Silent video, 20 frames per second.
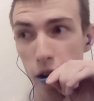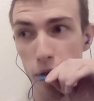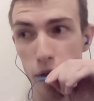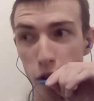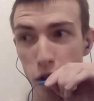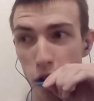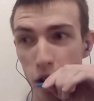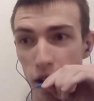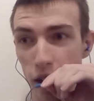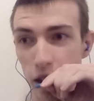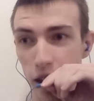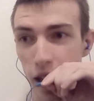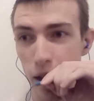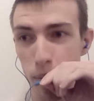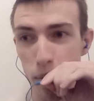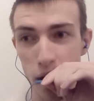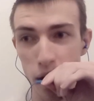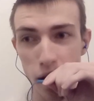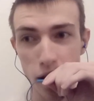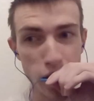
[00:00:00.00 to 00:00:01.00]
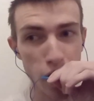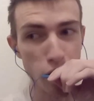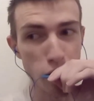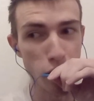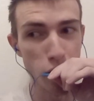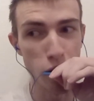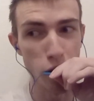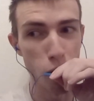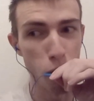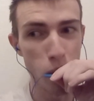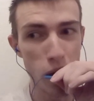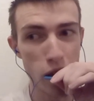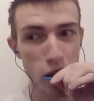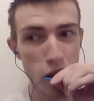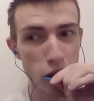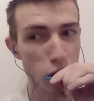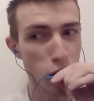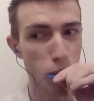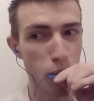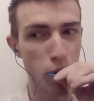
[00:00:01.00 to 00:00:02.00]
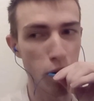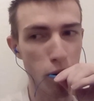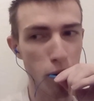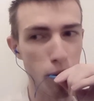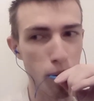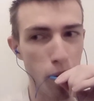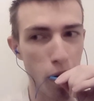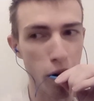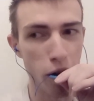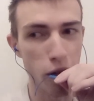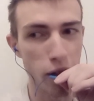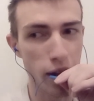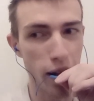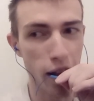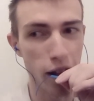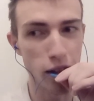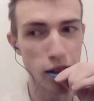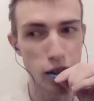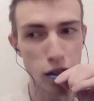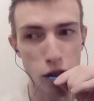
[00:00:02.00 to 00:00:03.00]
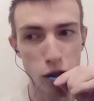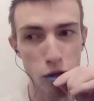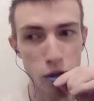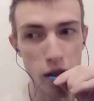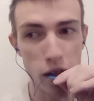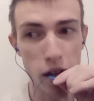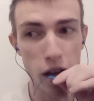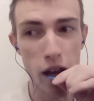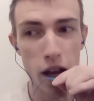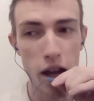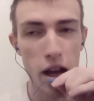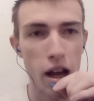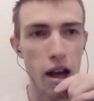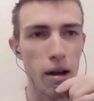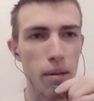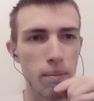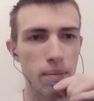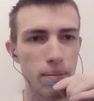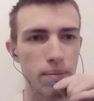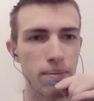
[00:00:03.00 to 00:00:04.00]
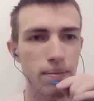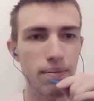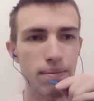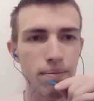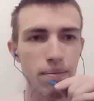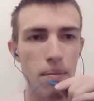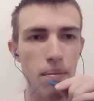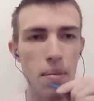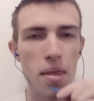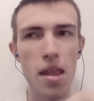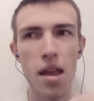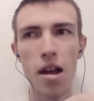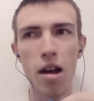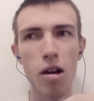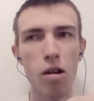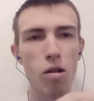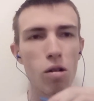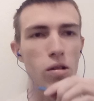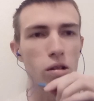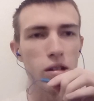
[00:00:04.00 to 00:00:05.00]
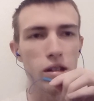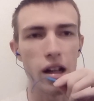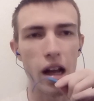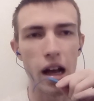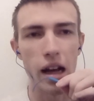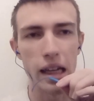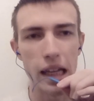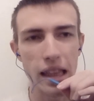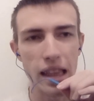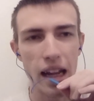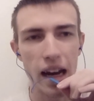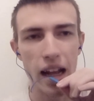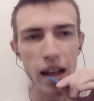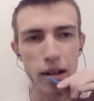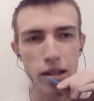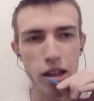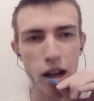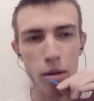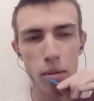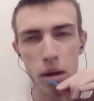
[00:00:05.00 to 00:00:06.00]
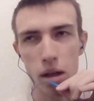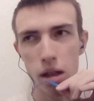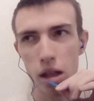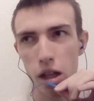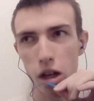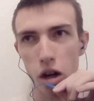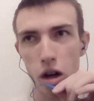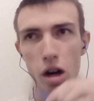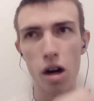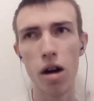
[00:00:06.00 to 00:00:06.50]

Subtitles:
they're trying to keep the nostalgia of the Wii, they should put up Mario Galaxy 3. Oh, gotta get to that topic later.